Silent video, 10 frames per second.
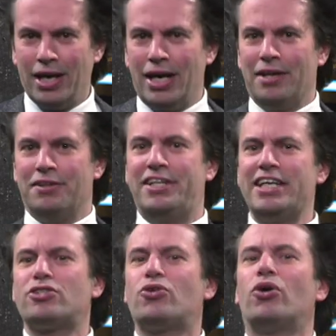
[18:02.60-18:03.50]
In
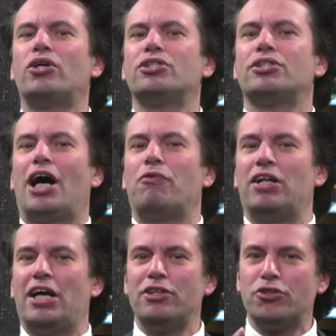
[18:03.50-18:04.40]
this course, I will
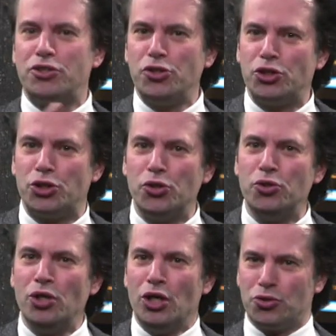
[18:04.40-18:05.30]
introduce
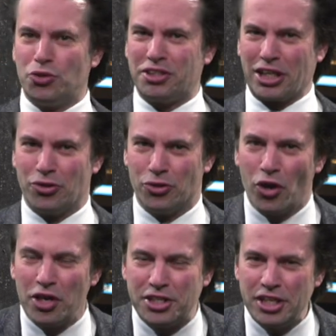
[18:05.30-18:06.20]
you to the
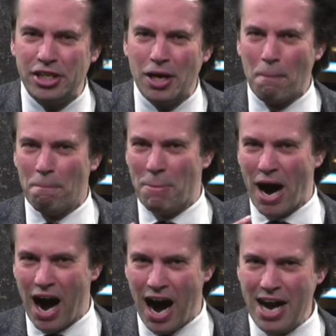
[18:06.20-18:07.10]
technology
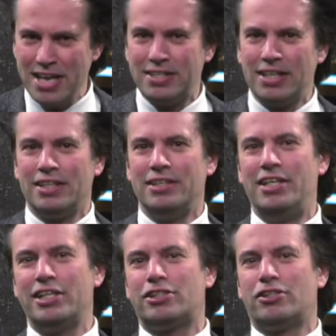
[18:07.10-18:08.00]
behind
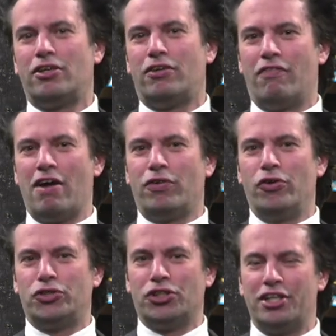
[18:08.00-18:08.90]
this
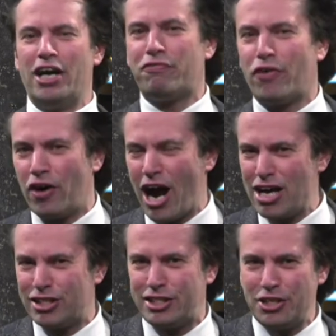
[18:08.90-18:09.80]
revolution. Therefore, I
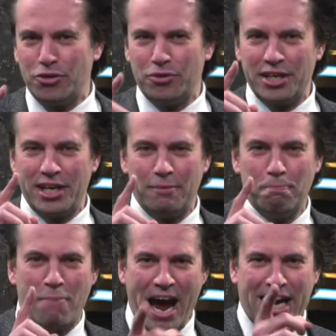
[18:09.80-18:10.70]
see you
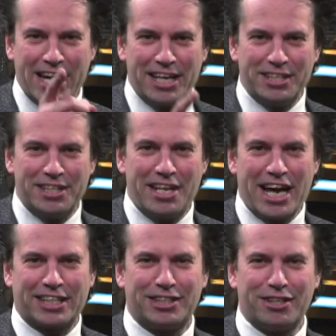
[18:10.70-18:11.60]
back in the
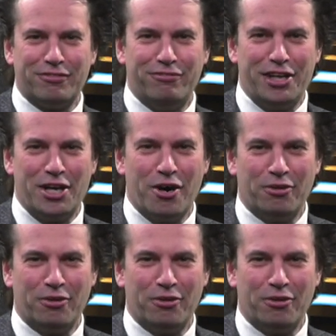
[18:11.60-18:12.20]
next video.